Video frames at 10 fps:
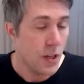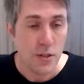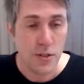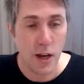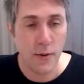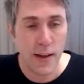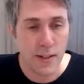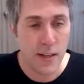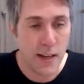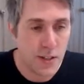So
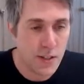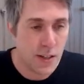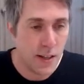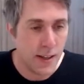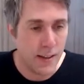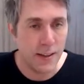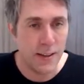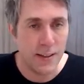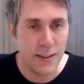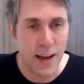it's
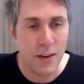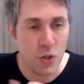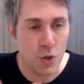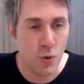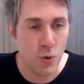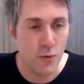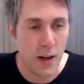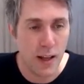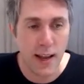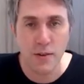kind of a tool
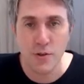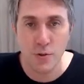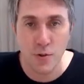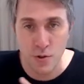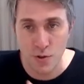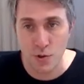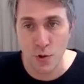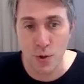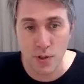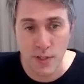that allows you to
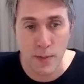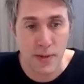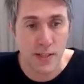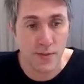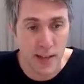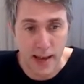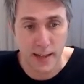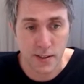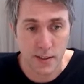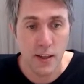store snippets of
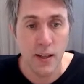text,